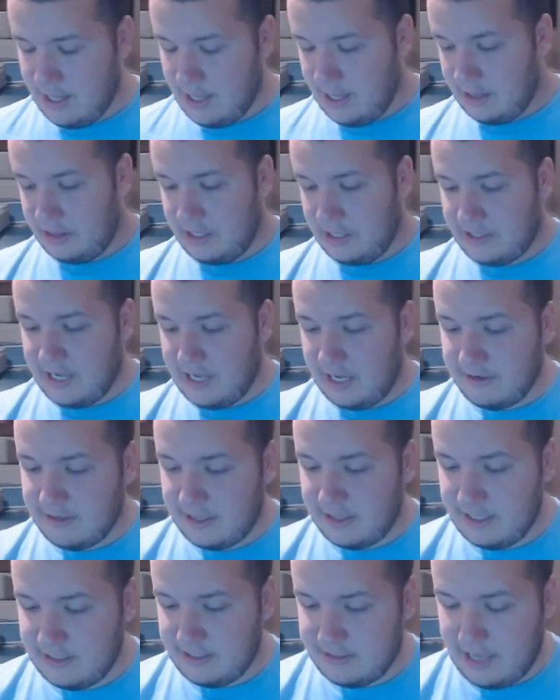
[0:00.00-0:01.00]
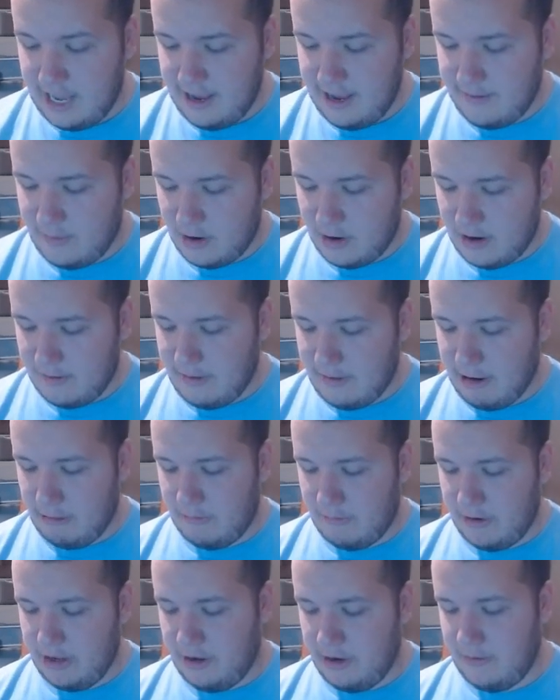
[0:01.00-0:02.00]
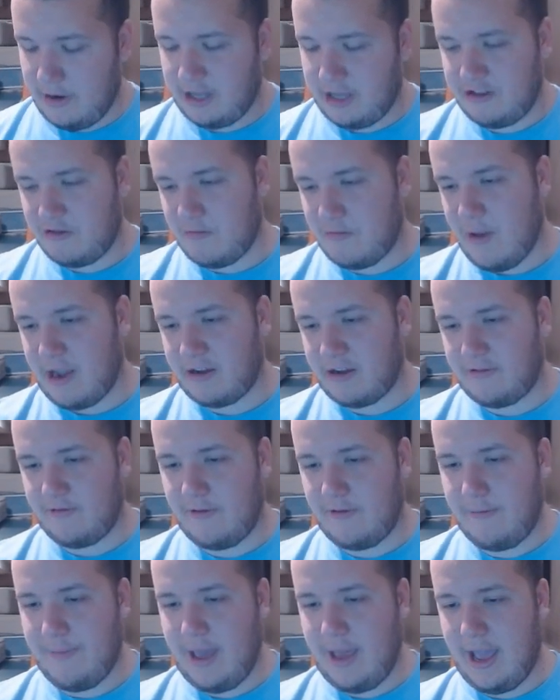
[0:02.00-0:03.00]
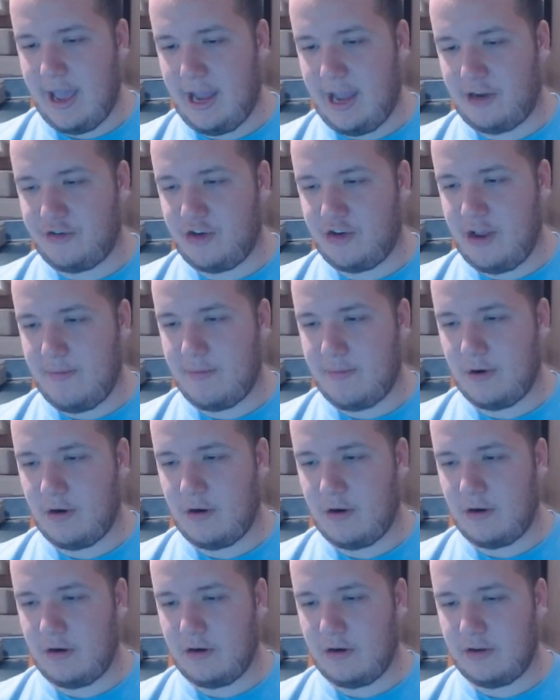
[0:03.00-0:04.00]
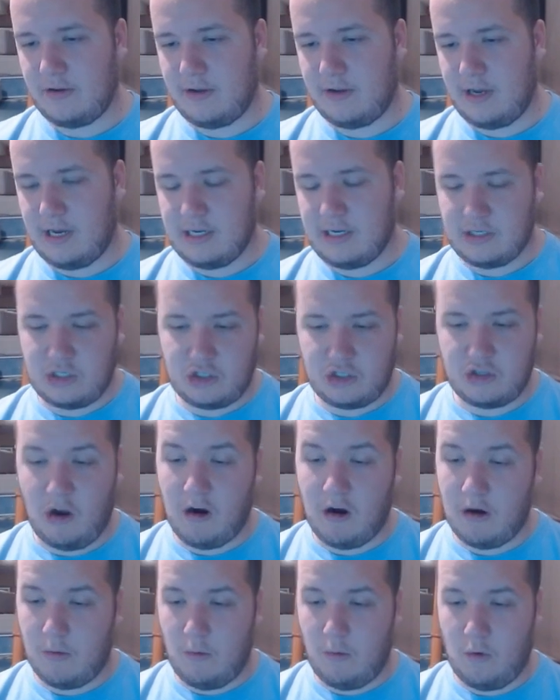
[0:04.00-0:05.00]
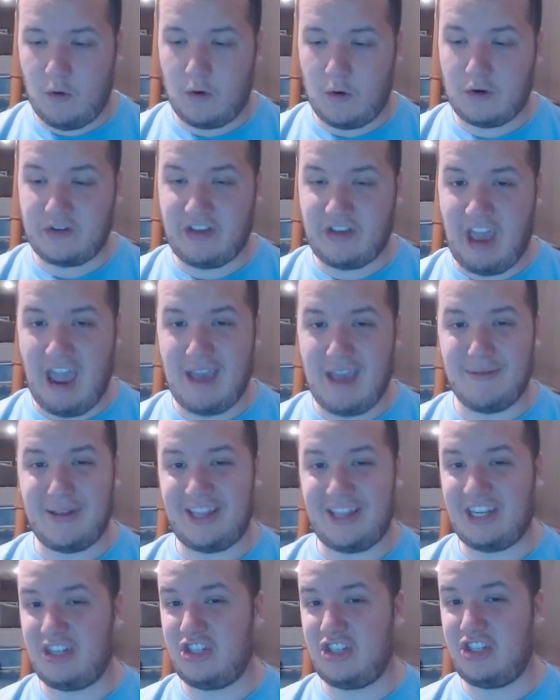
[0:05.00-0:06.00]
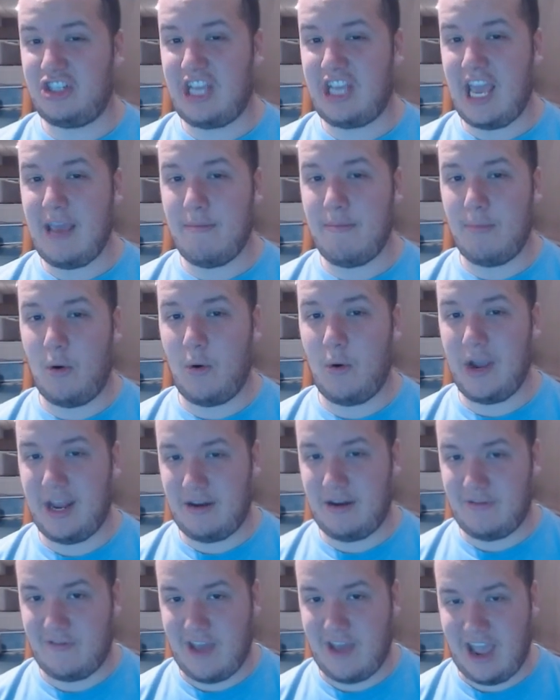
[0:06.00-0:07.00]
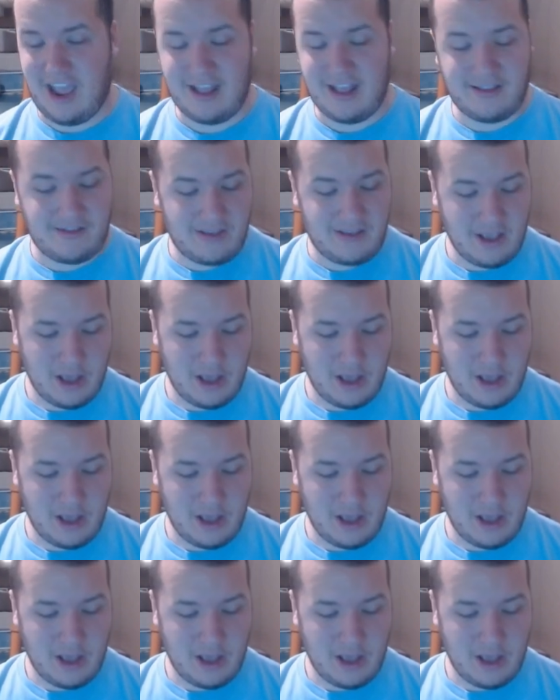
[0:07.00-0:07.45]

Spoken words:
The sounds of this game are about what you would expect from a cheaper Star Wars game on the Game Boy Advance.